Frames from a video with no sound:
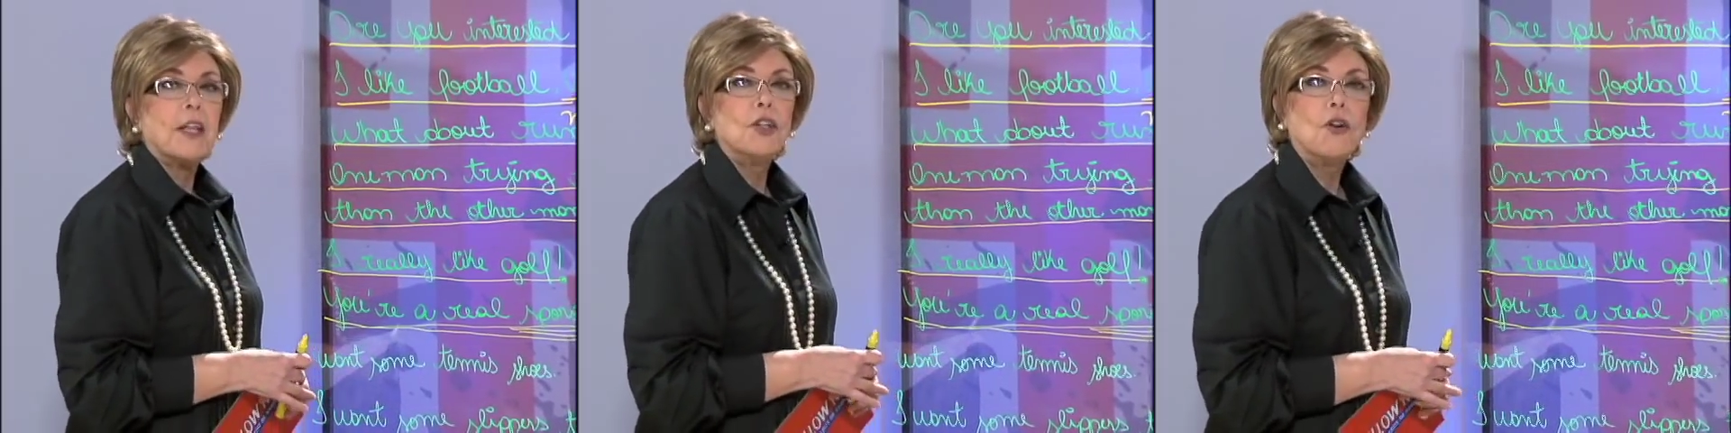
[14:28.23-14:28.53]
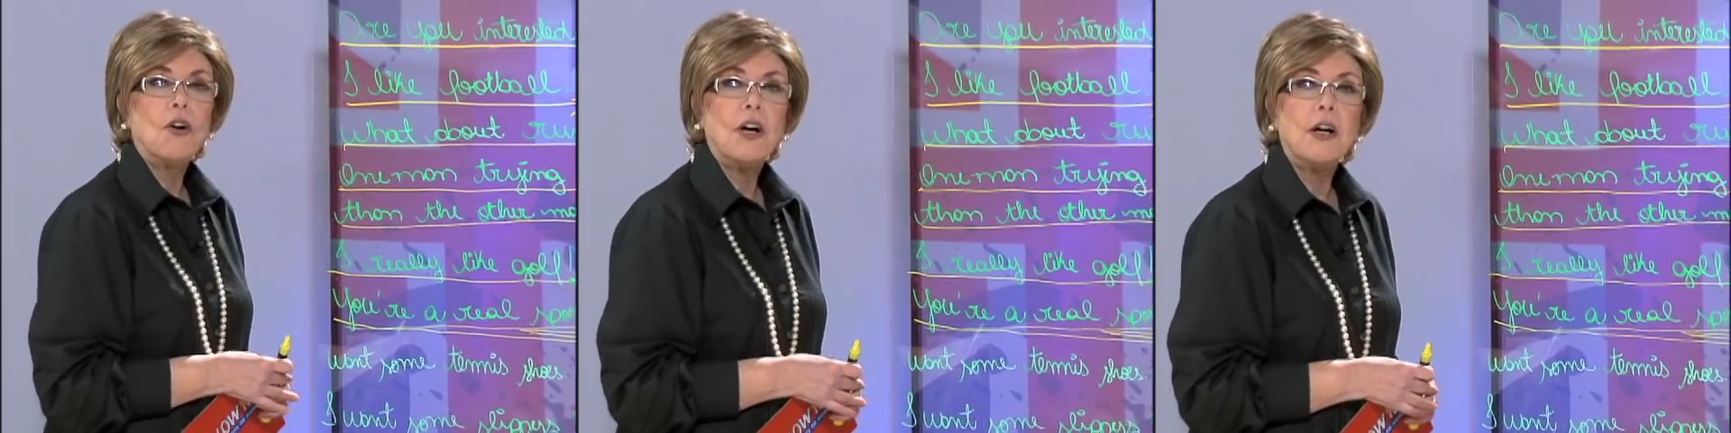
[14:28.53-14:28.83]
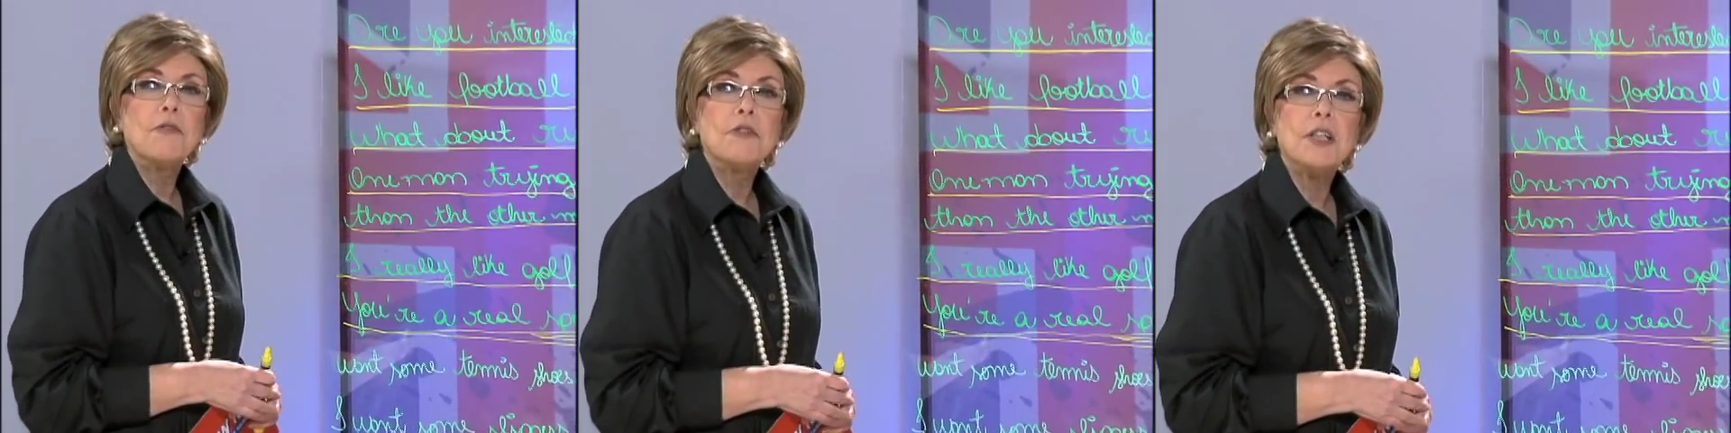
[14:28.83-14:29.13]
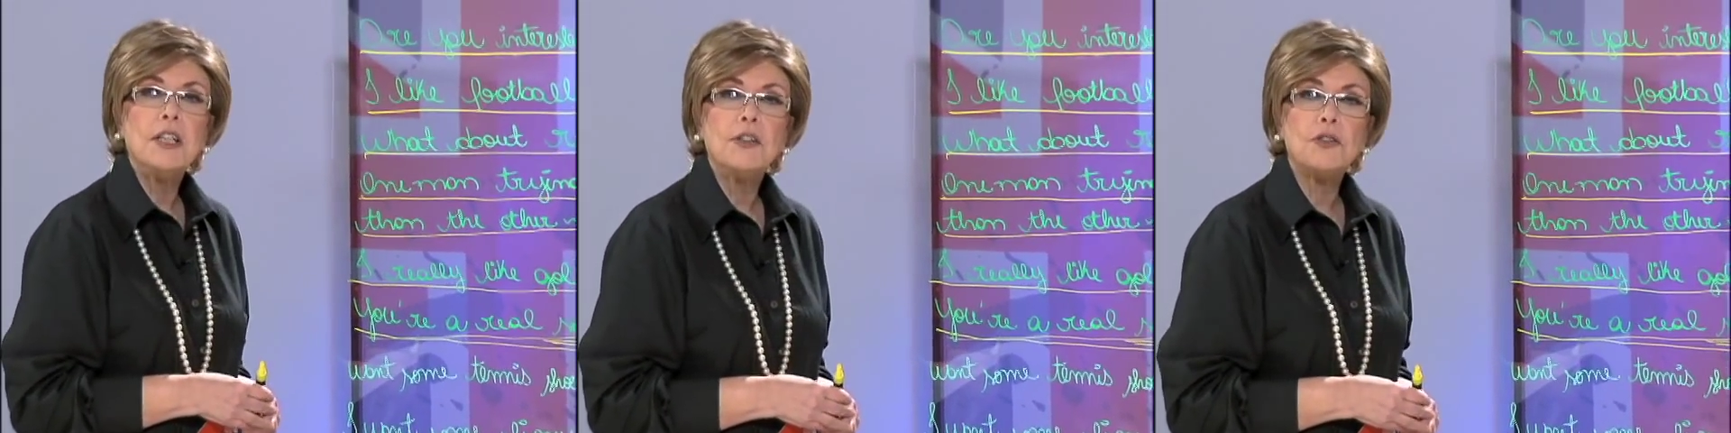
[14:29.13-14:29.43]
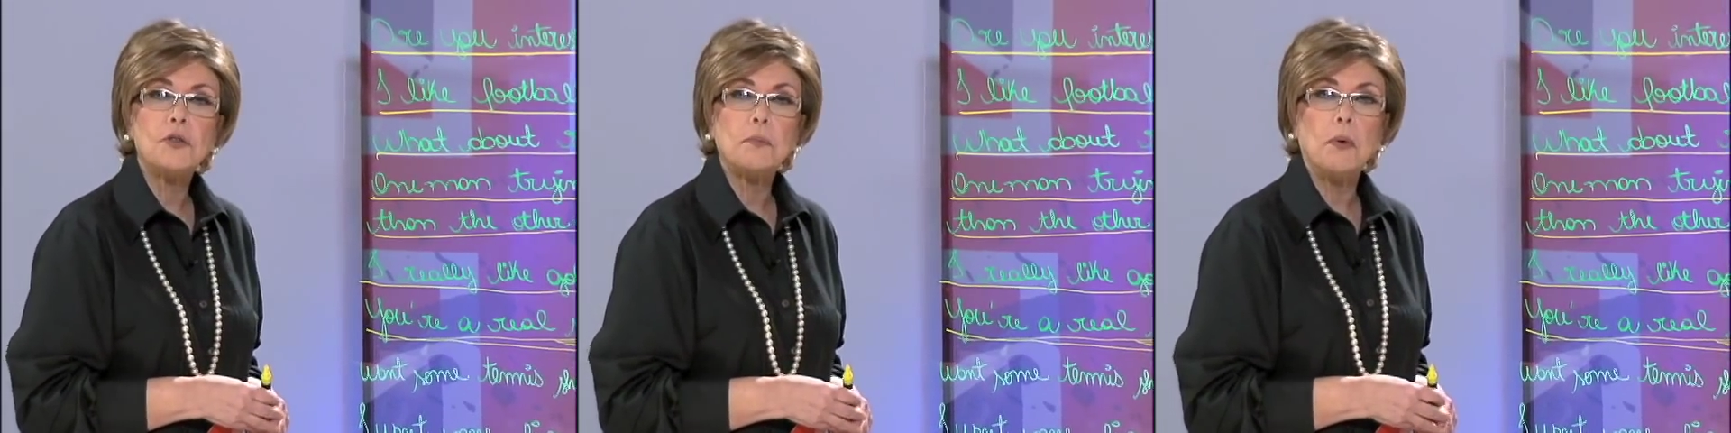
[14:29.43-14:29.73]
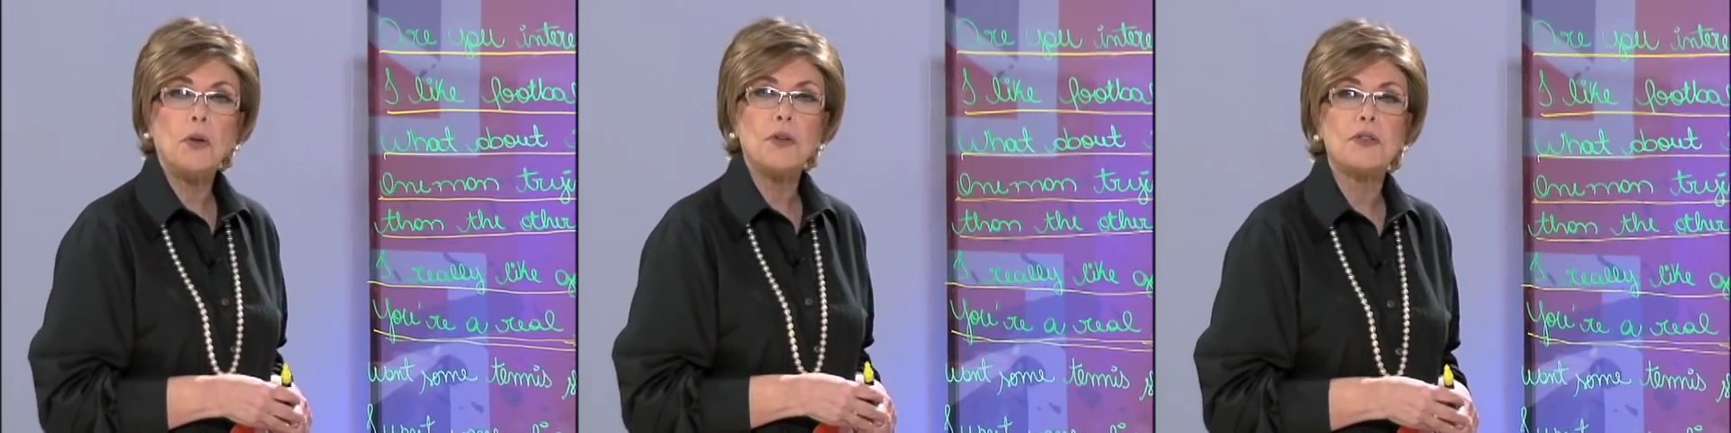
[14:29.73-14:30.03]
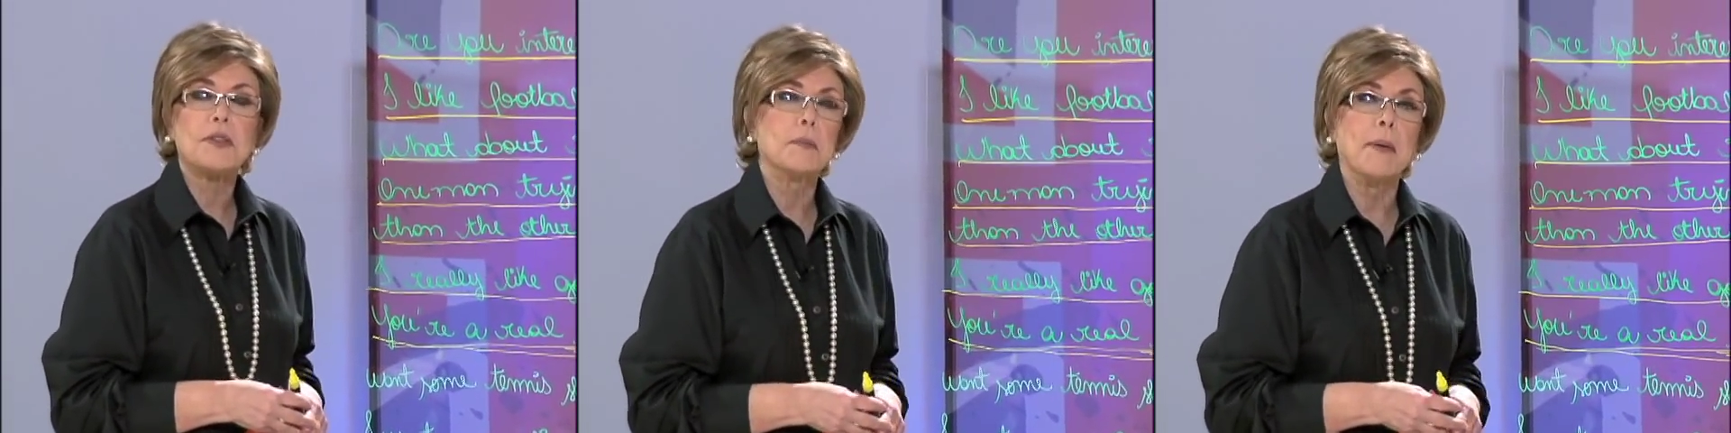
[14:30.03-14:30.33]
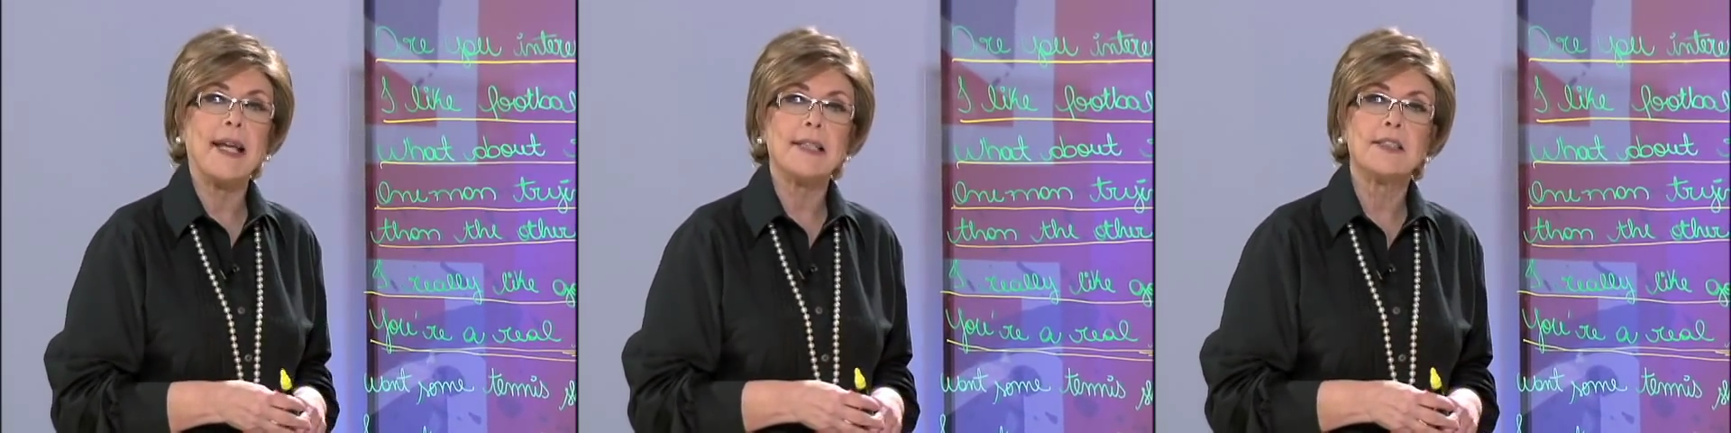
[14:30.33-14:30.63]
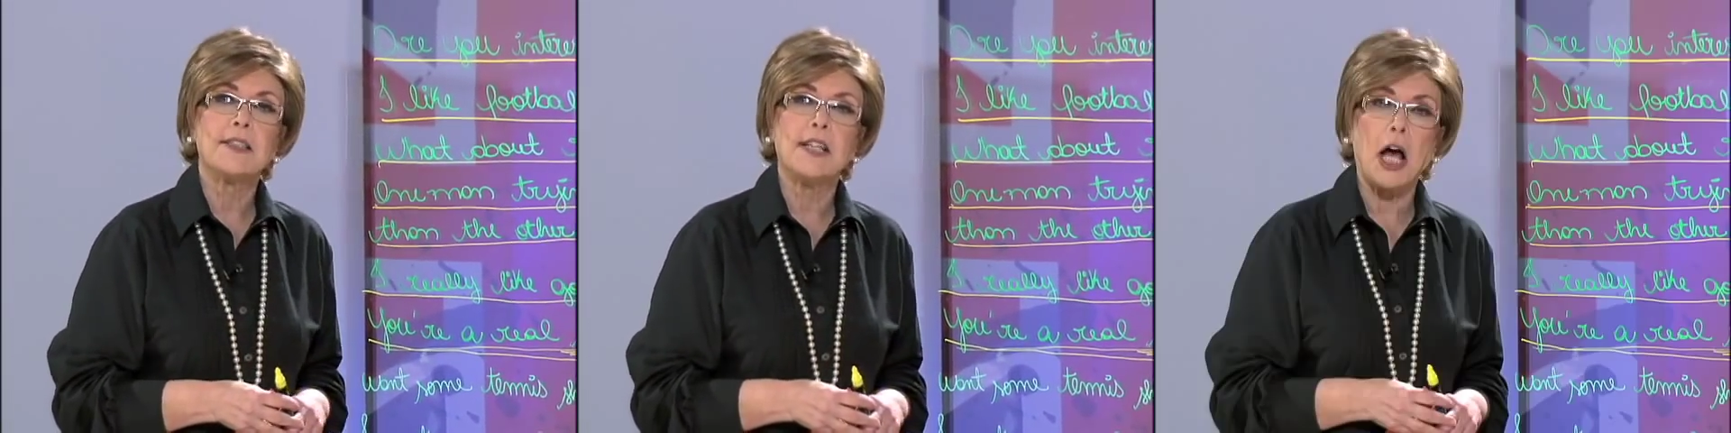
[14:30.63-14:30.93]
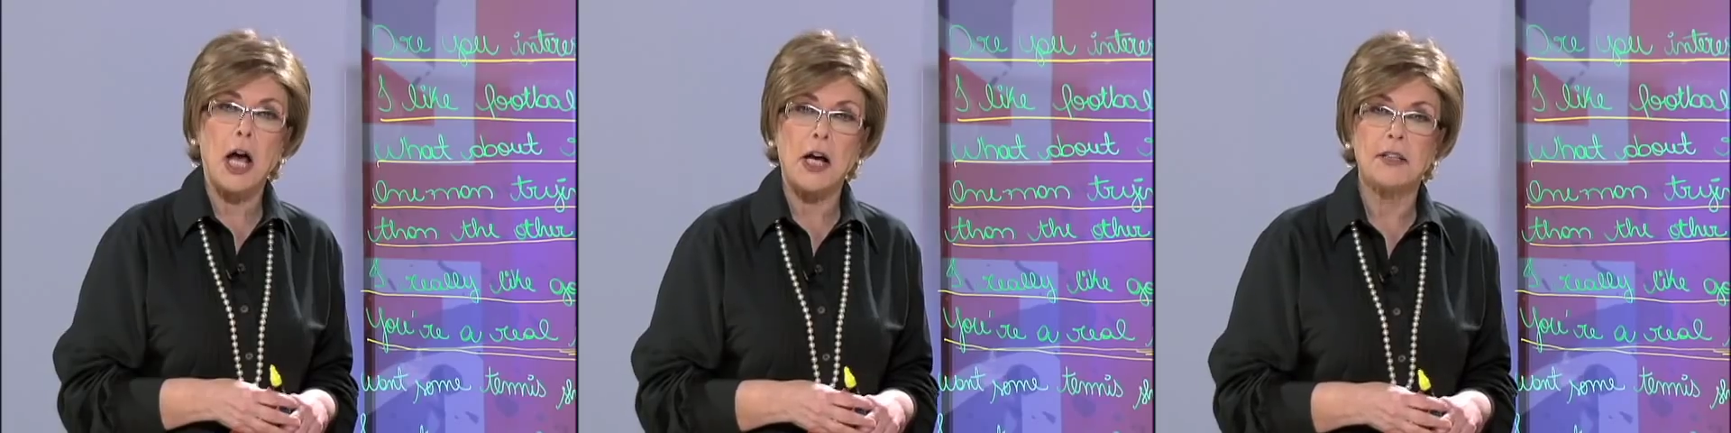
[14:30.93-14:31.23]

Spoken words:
You're a real sportsman, sir.